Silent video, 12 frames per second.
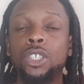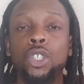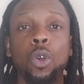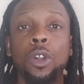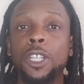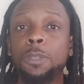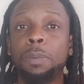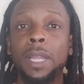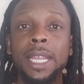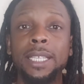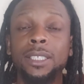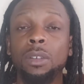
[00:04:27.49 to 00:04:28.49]
Jordan is
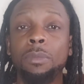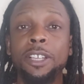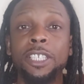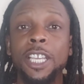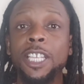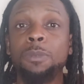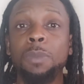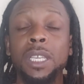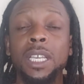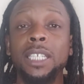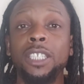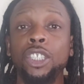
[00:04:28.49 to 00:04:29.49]
playing so much is
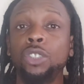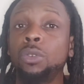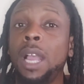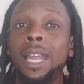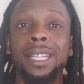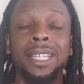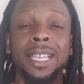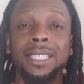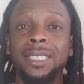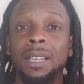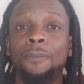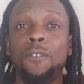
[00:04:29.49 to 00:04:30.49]
because they're trying to get
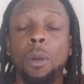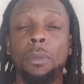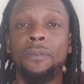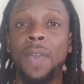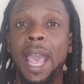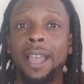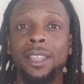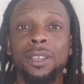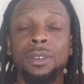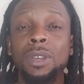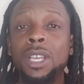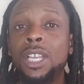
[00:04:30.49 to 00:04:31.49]
some form of
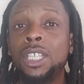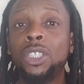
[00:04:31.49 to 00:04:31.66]
value